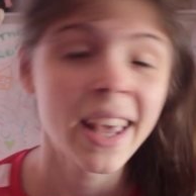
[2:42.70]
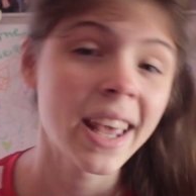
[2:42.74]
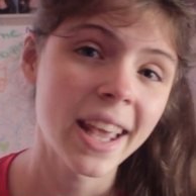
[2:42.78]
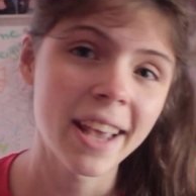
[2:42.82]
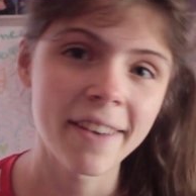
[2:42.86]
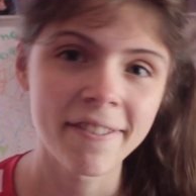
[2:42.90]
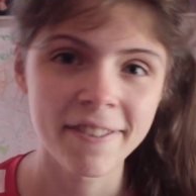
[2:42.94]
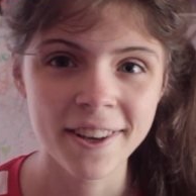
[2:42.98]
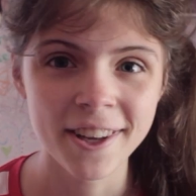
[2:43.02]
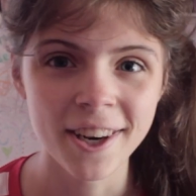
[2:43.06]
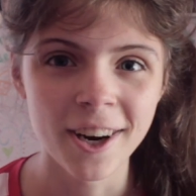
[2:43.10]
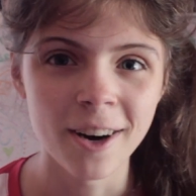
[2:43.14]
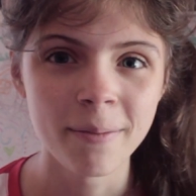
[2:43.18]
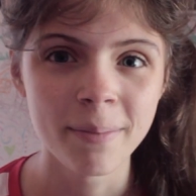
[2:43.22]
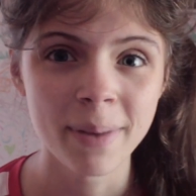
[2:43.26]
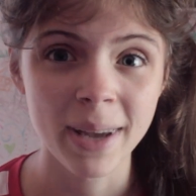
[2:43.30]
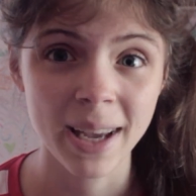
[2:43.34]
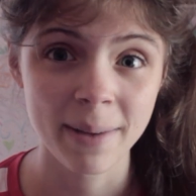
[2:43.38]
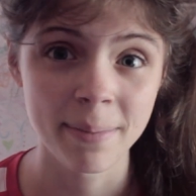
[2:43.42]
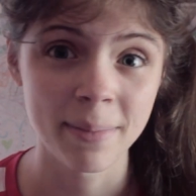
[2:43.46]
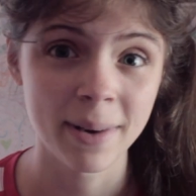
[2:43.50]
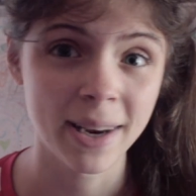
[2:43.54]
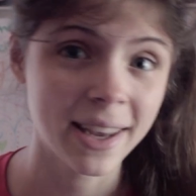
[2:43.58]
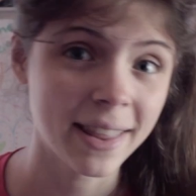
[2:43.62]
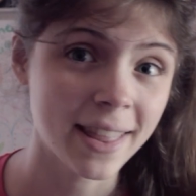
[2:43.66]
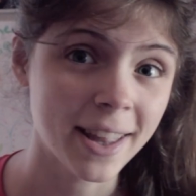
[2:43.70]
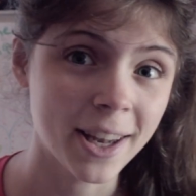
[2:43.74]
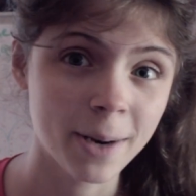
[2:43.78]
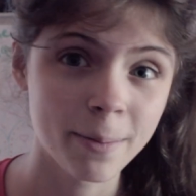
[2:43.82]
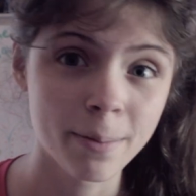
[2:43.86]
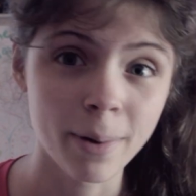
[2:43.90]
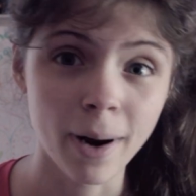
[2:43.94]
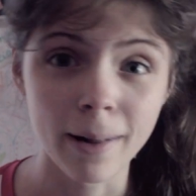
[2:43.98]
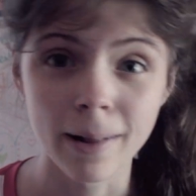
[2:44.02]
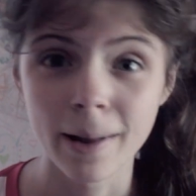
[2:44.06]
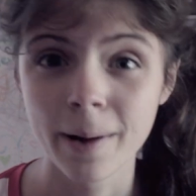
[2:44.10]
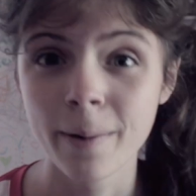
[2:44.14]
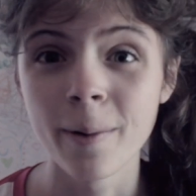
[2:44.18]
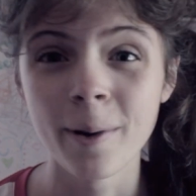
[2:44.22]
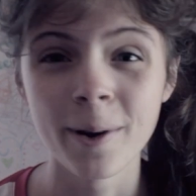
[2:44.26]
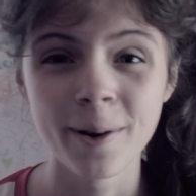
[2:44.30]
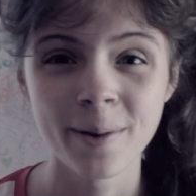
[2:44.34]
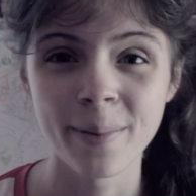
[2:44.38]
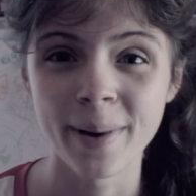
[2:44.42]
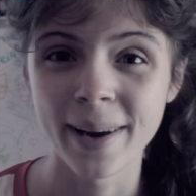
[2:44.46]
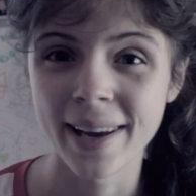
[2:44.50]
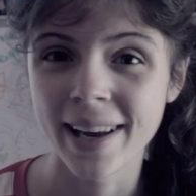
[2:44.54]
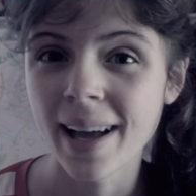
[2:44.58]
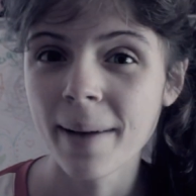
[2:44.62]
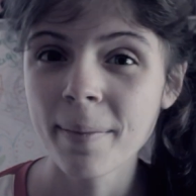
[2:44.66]
If you don't pick me, then you probably won't
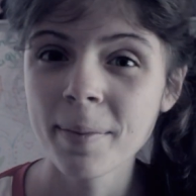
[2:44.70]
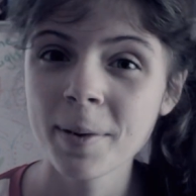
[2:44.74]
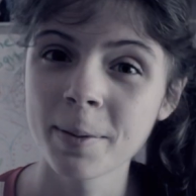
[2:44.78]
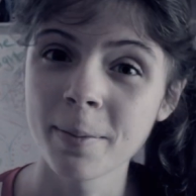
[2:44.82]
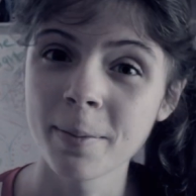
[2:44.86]
wake up